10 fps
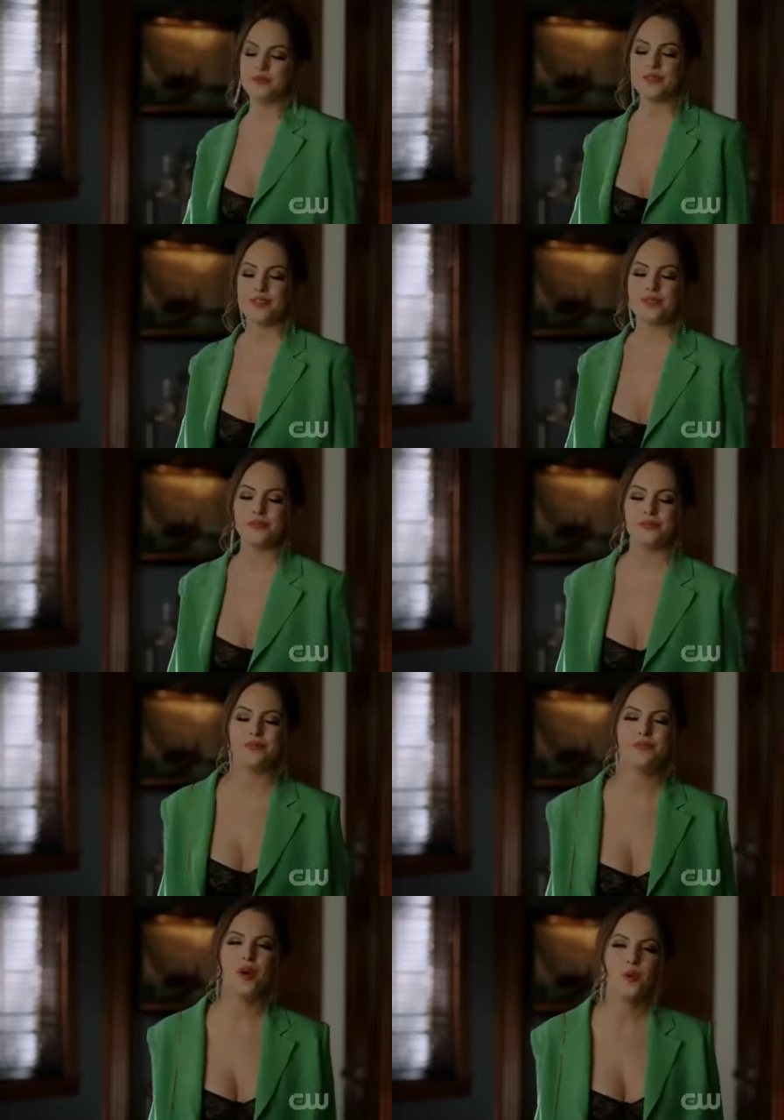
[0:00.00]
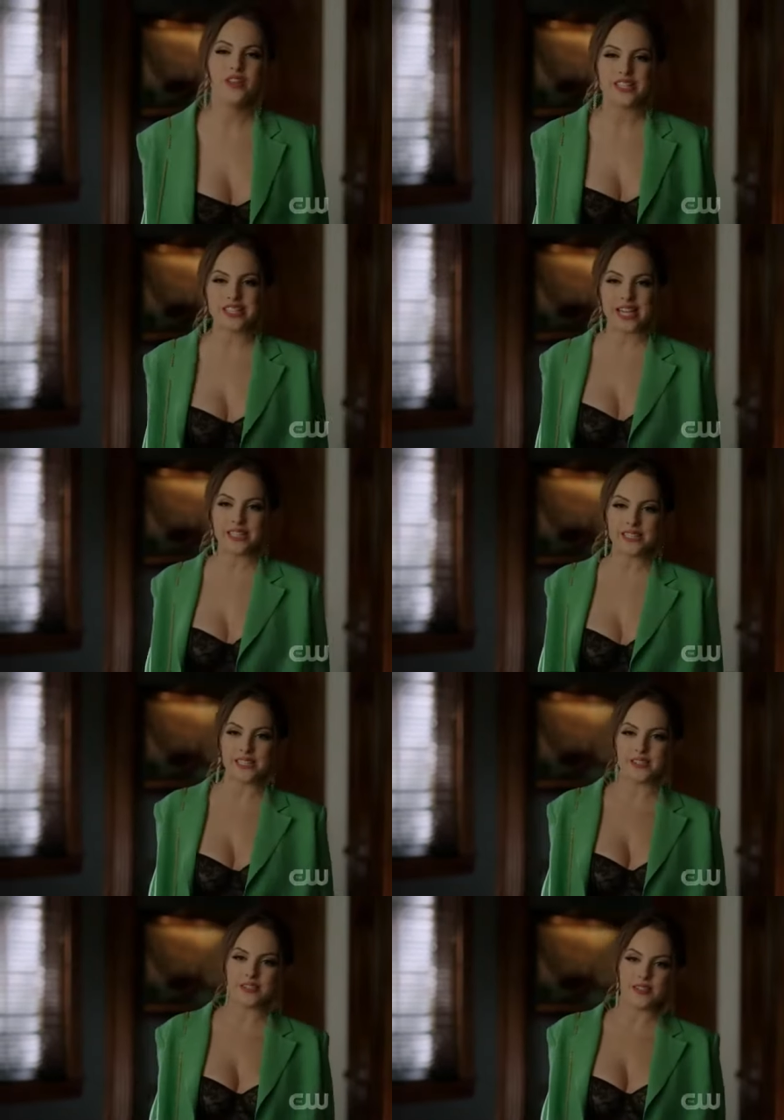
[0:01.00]
So, what were the
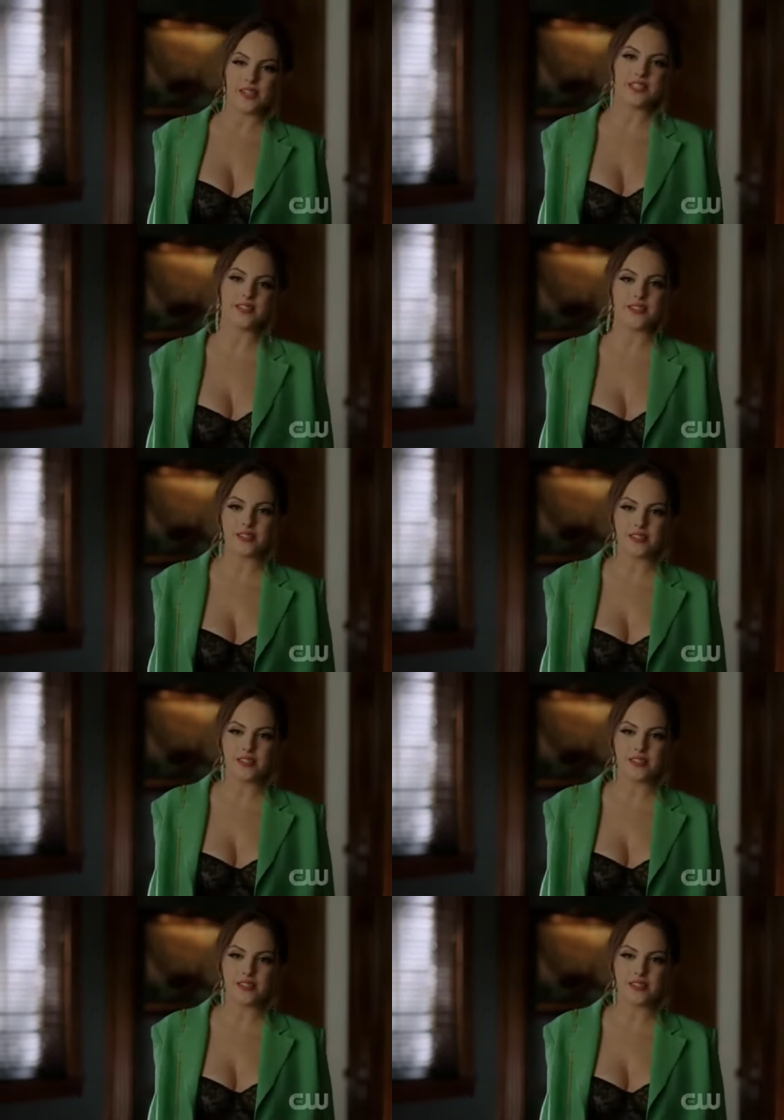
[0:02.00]
skeletons in Alexis's